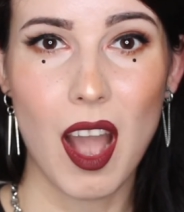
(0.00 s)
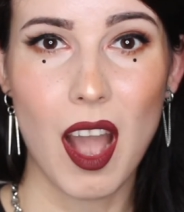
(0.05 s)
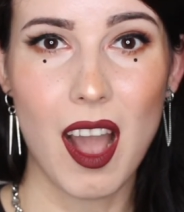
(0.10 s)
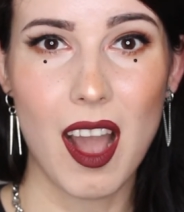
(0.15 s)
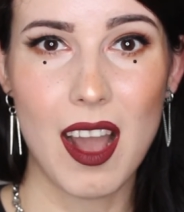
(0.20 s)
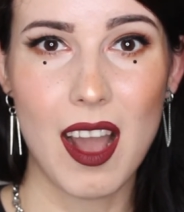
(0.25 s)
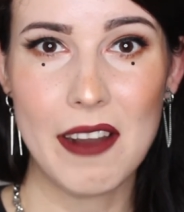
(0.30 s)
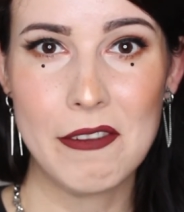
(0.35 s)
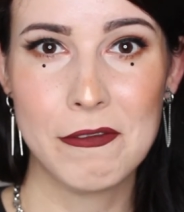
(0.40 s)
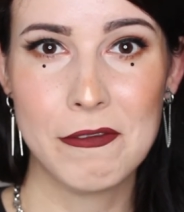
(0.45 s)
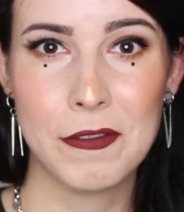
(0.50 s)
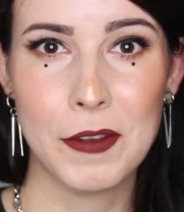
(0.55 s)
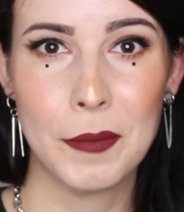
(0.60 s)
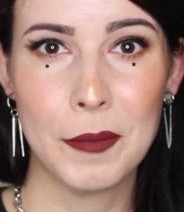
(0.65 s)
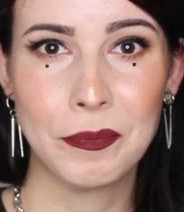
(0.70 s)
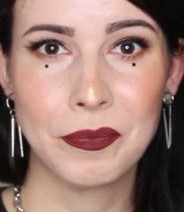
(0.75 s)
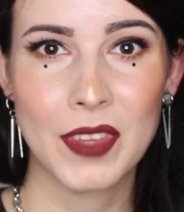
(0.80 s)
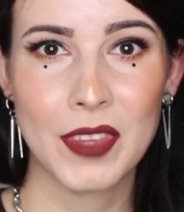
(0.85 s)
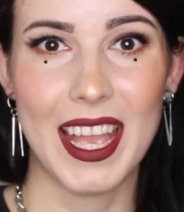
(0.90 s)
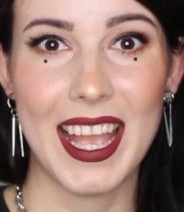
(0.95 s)
of
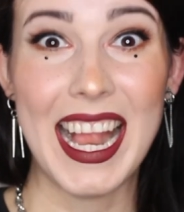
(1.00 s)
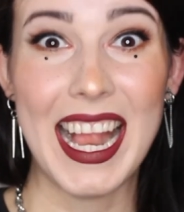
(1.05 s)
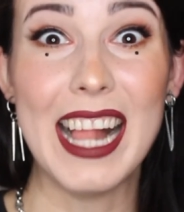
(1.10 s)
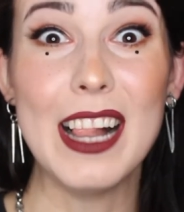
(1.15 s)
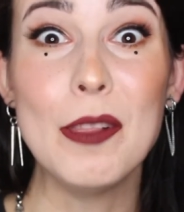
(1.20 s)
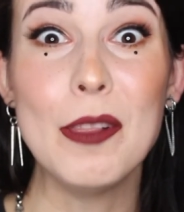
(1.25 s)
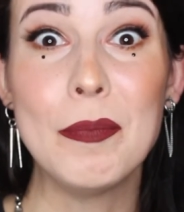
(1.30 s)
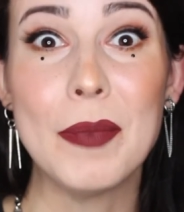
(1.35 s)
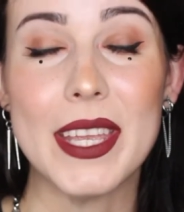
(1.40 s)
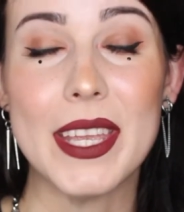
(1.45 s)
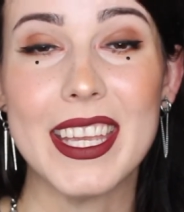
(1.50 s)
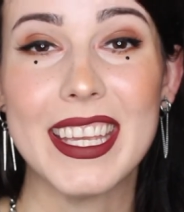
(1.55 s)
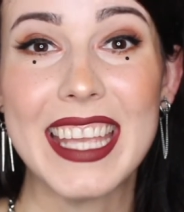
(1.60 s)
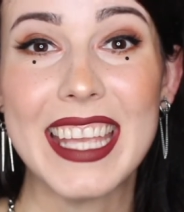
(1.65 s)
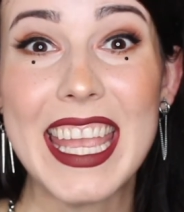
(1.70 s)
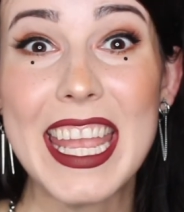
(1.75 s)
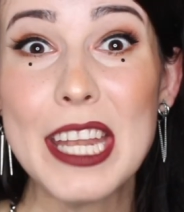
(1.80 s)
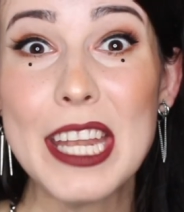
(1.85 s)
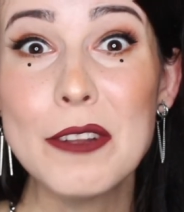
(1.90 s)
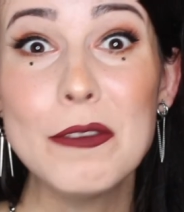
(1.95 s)

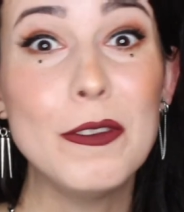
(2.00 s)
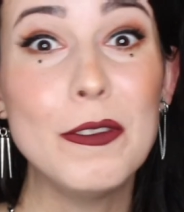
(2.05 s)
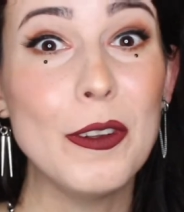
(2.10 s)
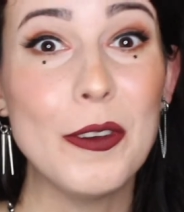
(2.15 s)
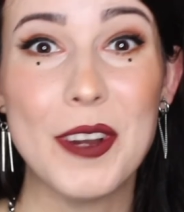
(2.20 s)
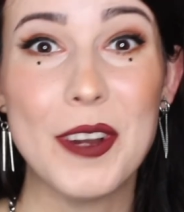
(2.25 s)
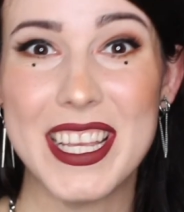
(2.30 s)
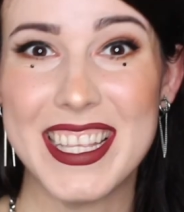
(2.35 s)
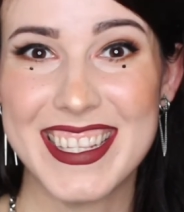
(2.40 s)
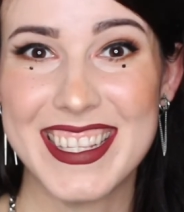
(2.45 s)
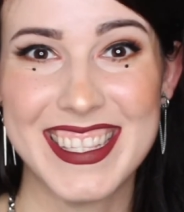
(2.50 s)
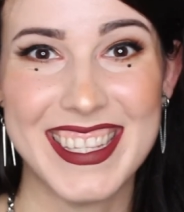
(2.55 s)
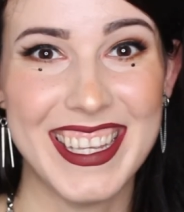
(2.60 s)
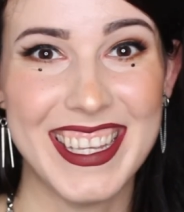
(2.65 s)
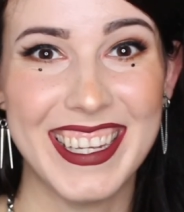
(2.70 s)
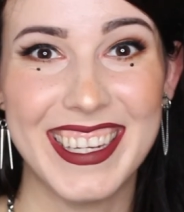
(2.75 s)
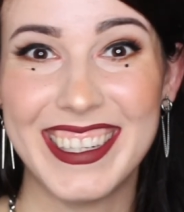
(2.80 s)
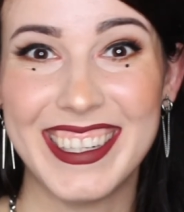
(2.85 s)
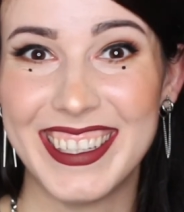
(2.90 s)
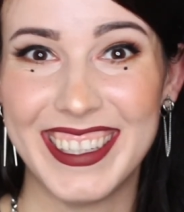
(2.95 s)
helping,
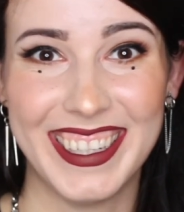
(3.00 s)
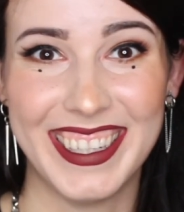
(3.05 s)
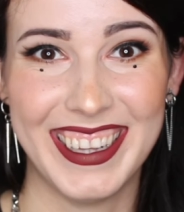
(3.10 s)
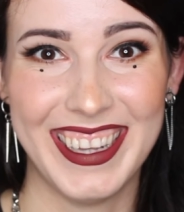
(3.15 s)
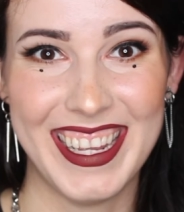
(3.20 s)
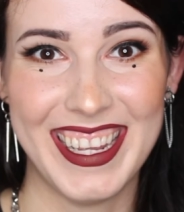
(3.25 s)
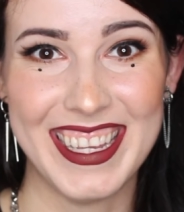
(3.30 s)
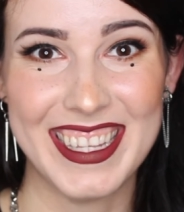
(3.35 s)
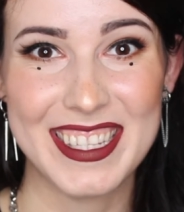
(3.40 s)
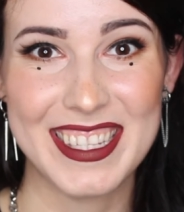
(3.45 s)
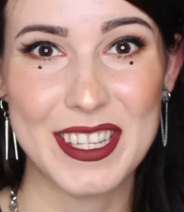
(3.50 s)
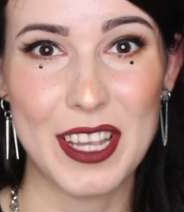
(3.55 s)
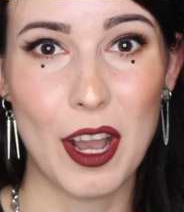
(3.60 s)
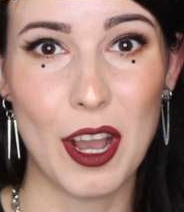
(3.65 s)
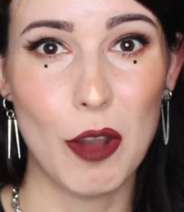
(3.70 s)
influencing Earthlings,